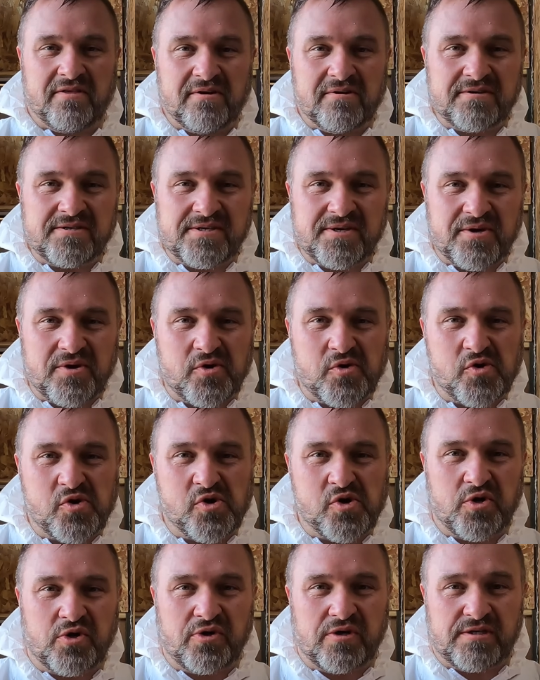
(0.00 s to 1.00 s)
those of you
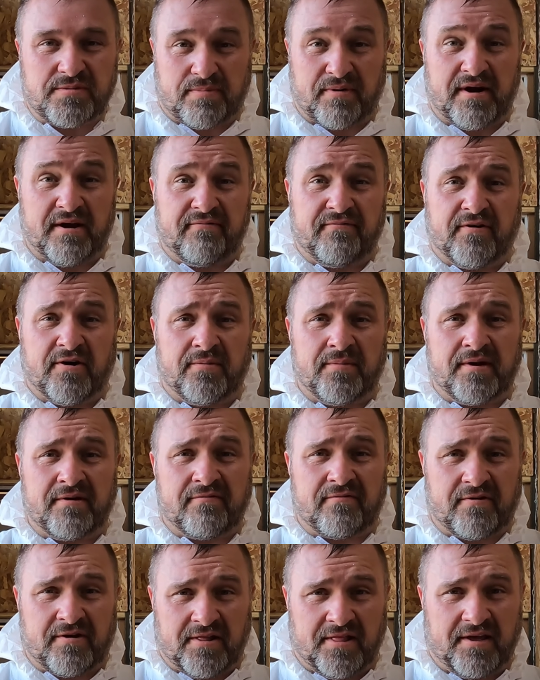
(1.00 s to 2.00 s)
who do spray
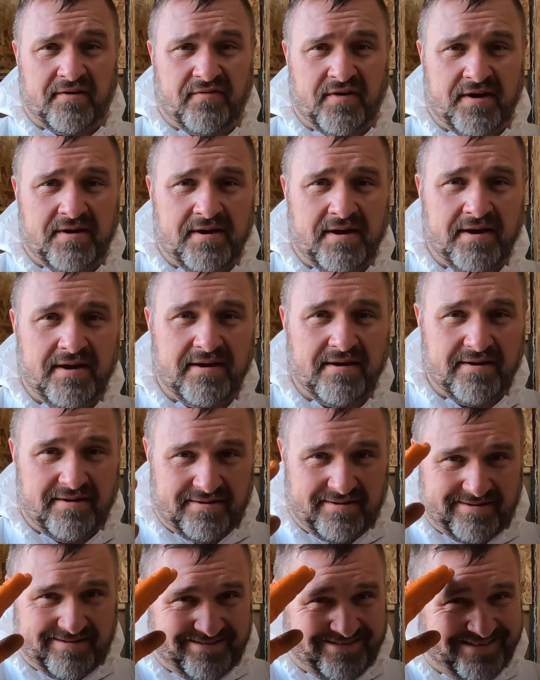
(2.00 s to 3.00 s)
foaming for a living,
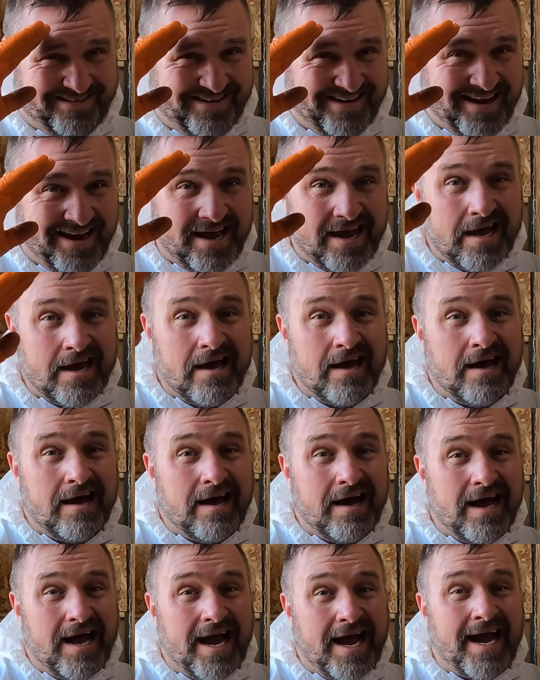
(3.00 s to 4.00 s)

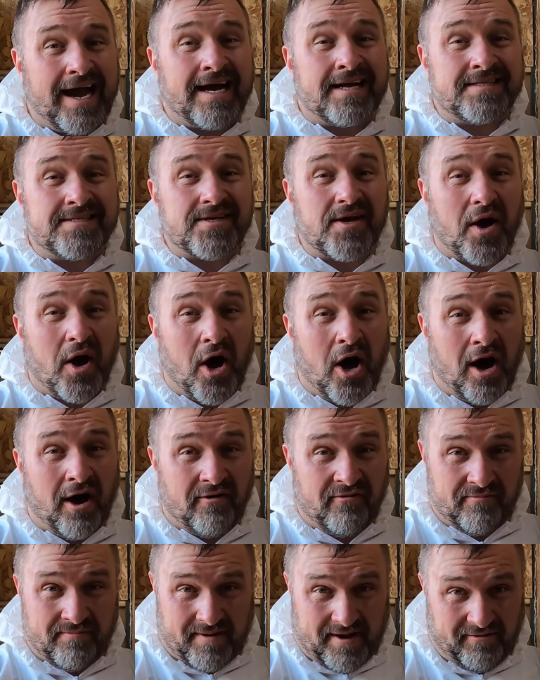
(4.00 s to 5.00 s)
hats
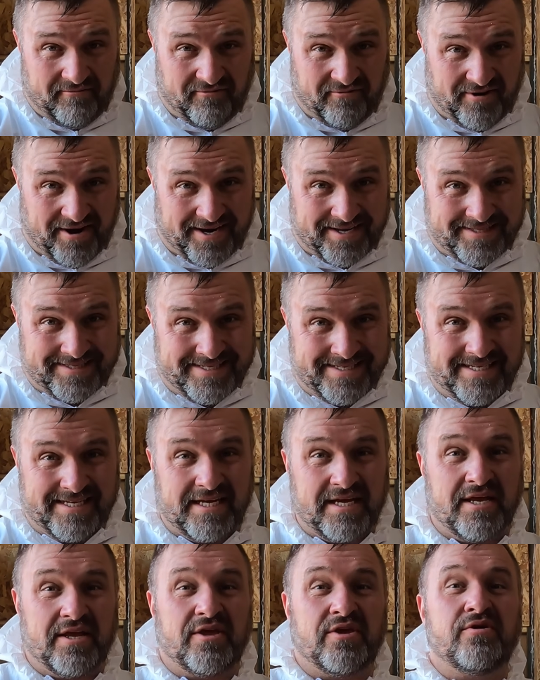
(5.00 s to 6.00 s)
off, my friends.
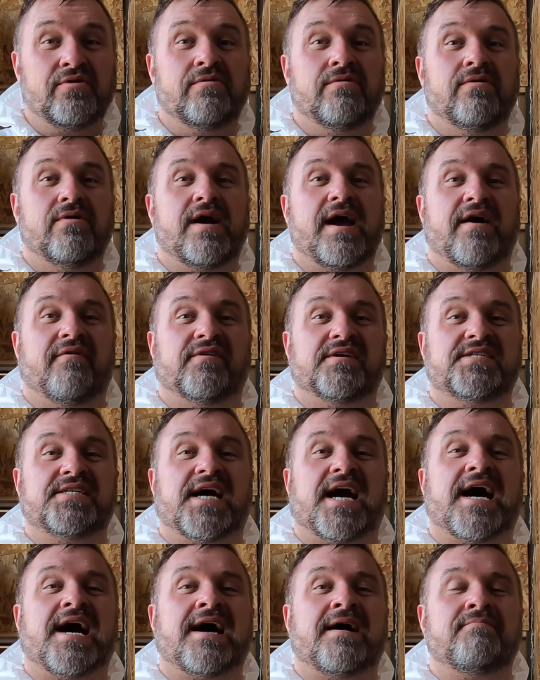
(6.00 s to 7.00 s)
You have a
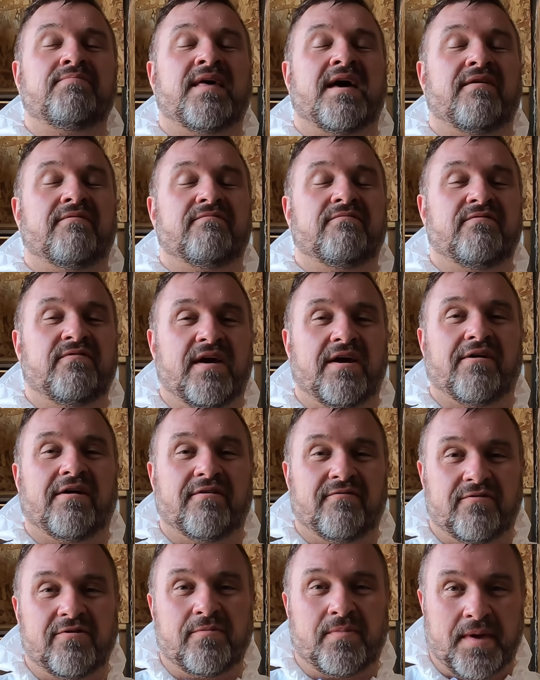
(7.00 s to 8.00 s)
job that
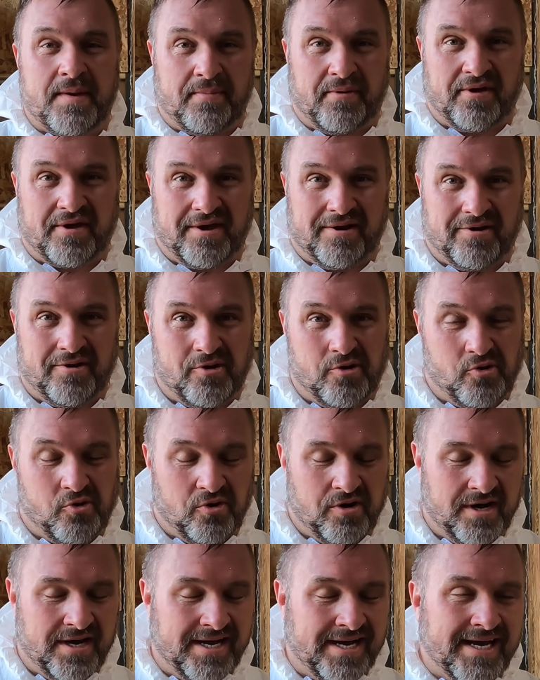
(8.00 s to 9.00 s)
very few people can
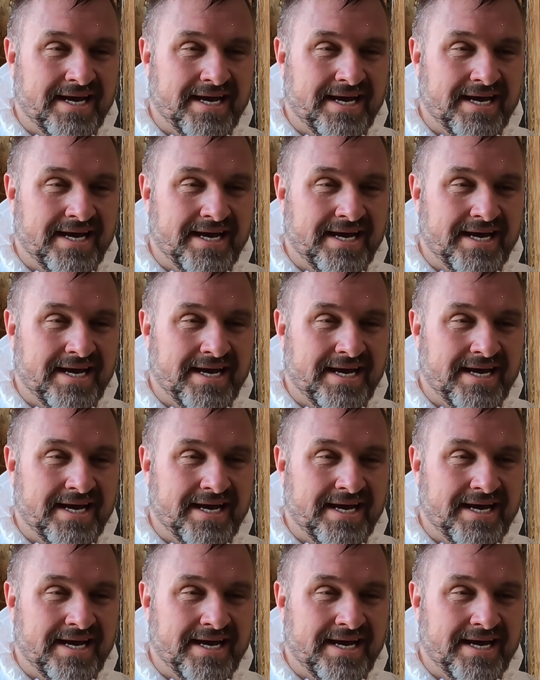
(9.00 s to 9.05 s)
do.